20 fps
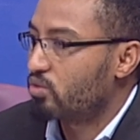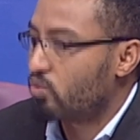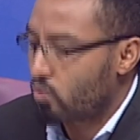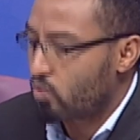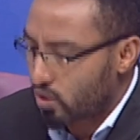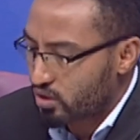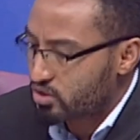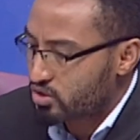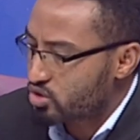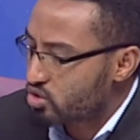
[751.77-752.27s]

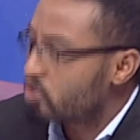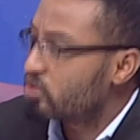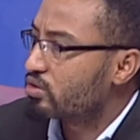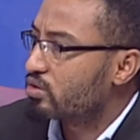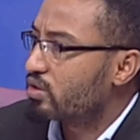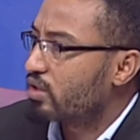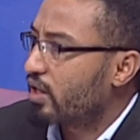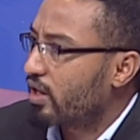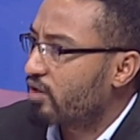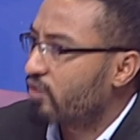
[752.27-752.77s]
What should
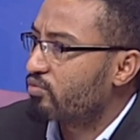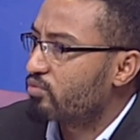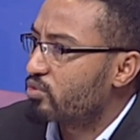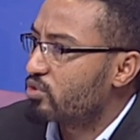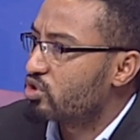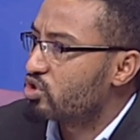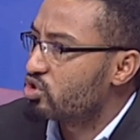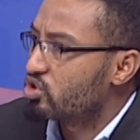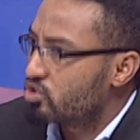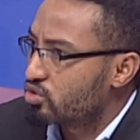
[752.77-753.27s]
the
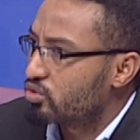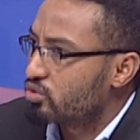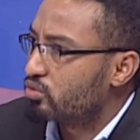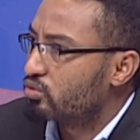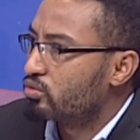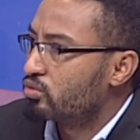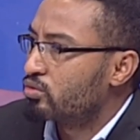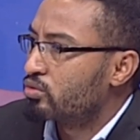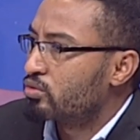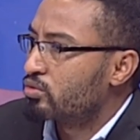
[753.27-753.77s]
government do
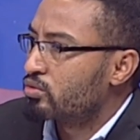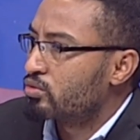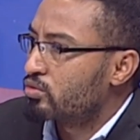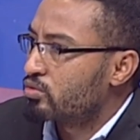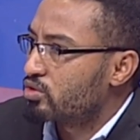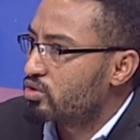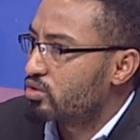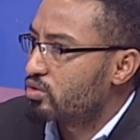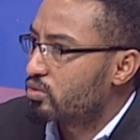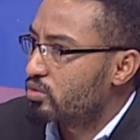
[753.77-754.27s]

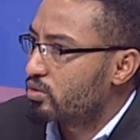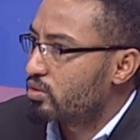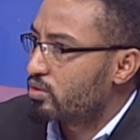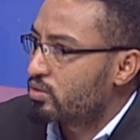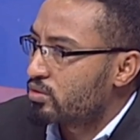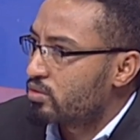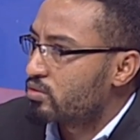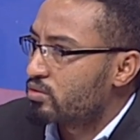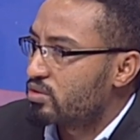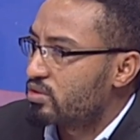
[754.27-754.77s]
to
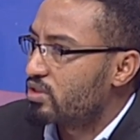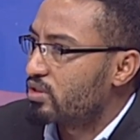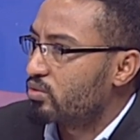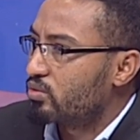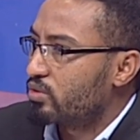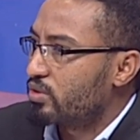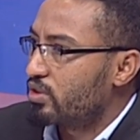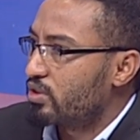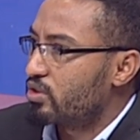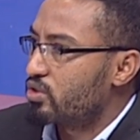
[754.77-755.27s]
deal
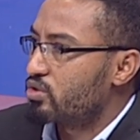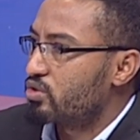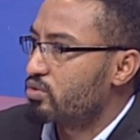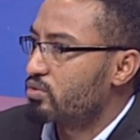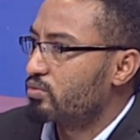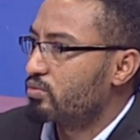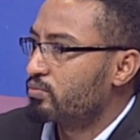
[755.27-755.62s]
with the issue?